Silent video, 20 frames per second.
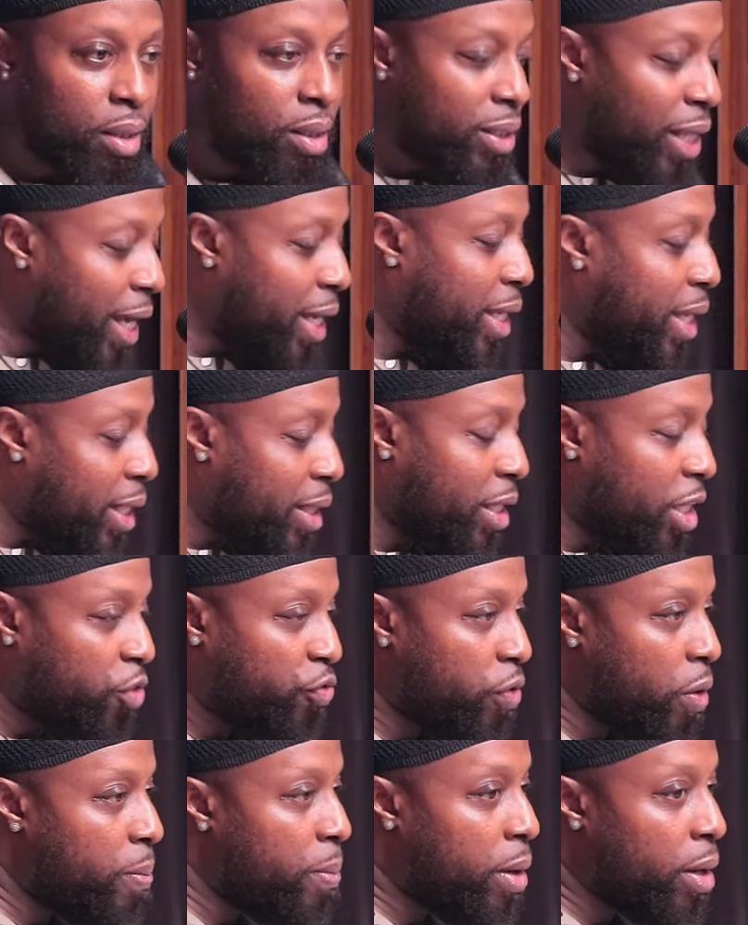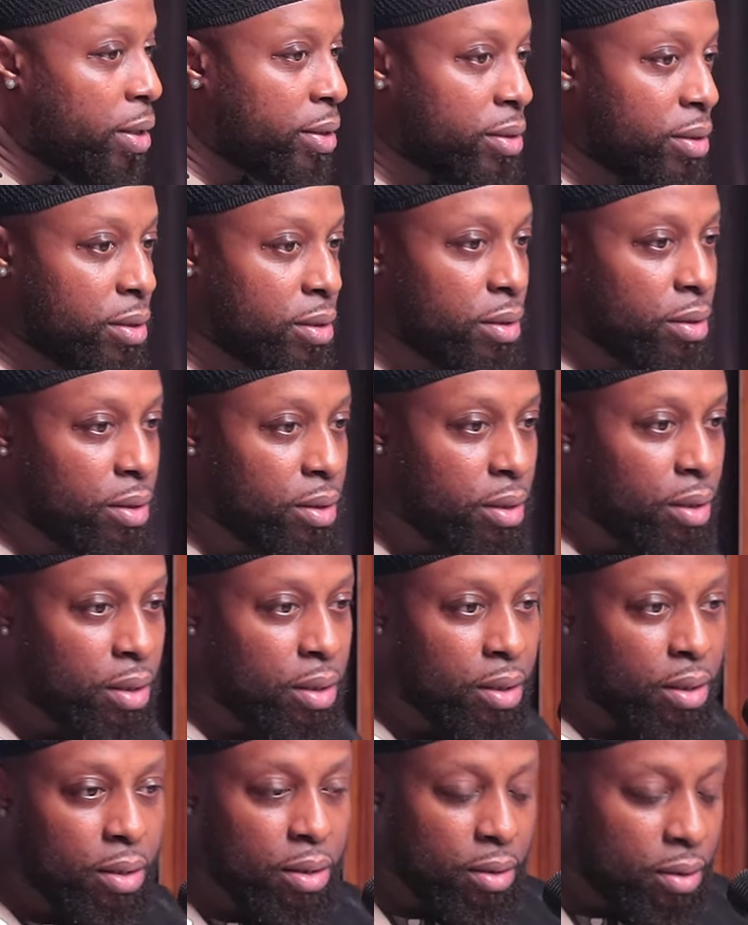They get this from us.
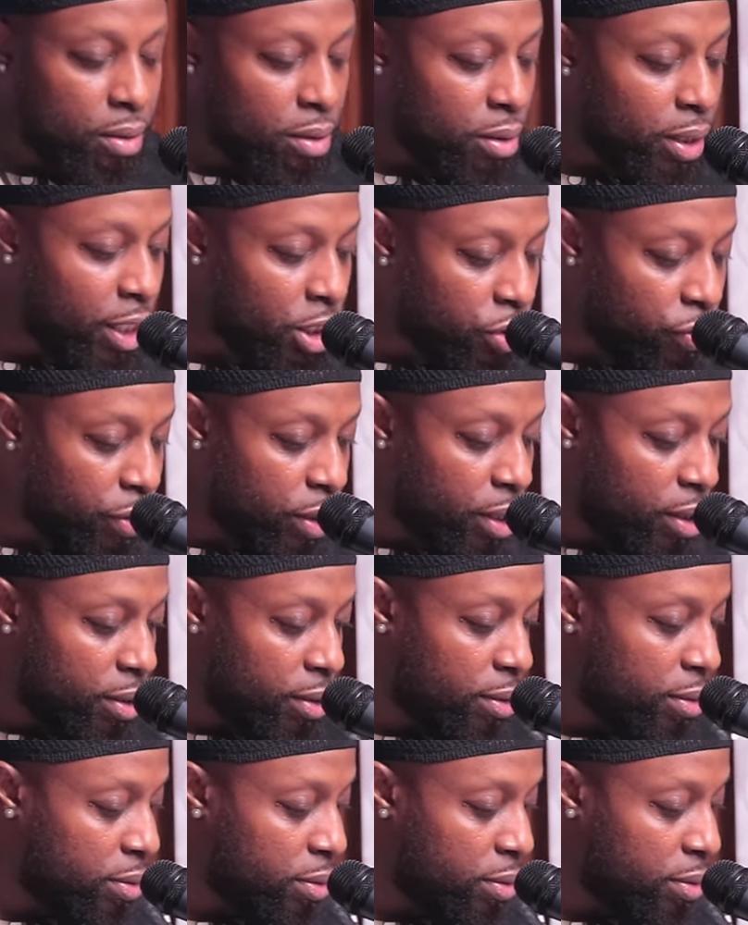Let's read.